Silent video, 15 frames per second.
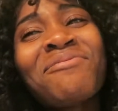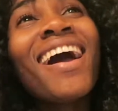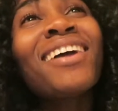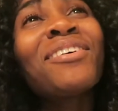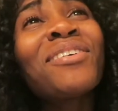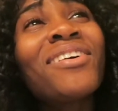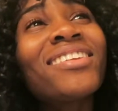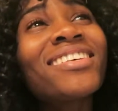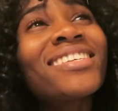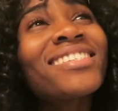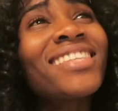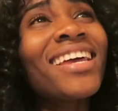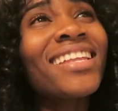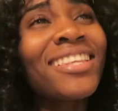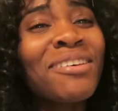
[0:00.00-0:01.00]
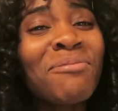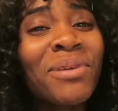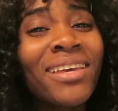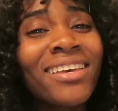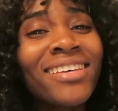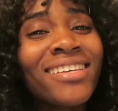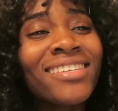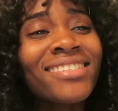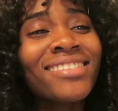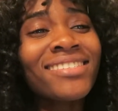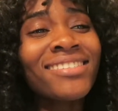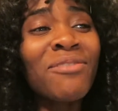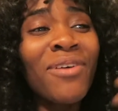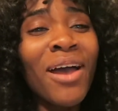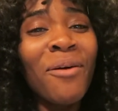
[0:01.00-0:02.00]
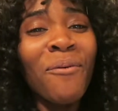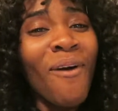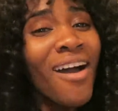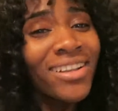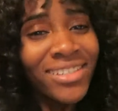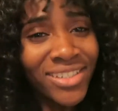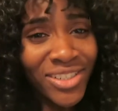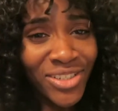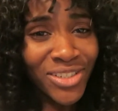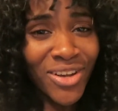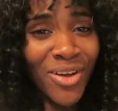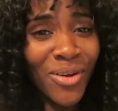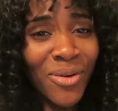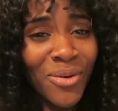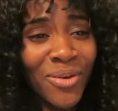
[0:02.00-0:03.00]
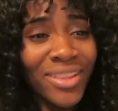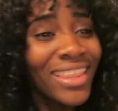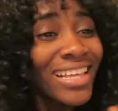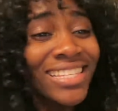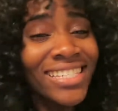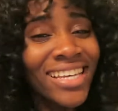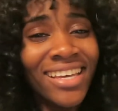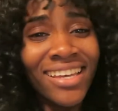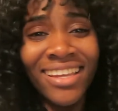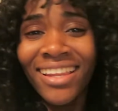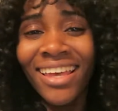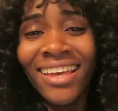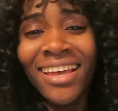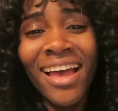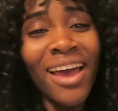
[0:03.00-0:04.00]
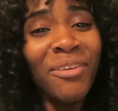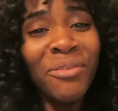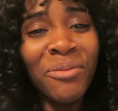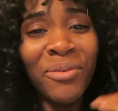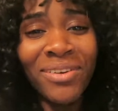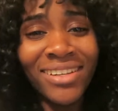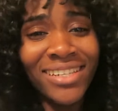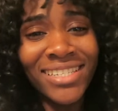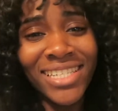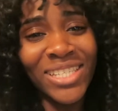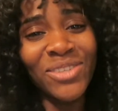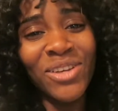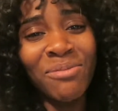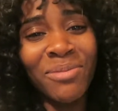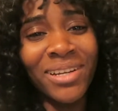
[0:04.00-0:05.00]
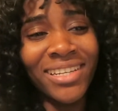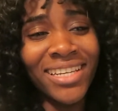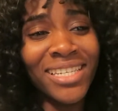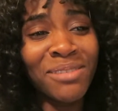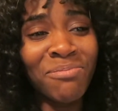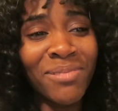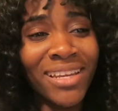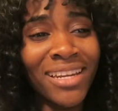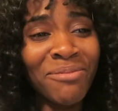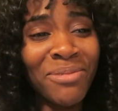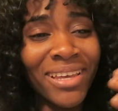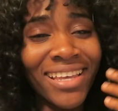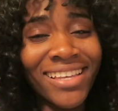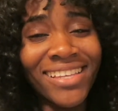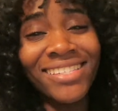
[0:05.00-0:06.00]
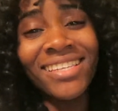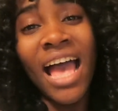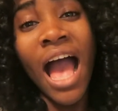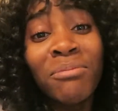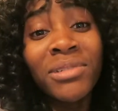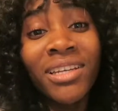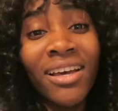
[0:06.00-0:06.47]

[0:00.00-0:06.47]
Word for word: don't understand it because if I watch a show, that's it. Like, I don't want to listen to anybody explain it because I'm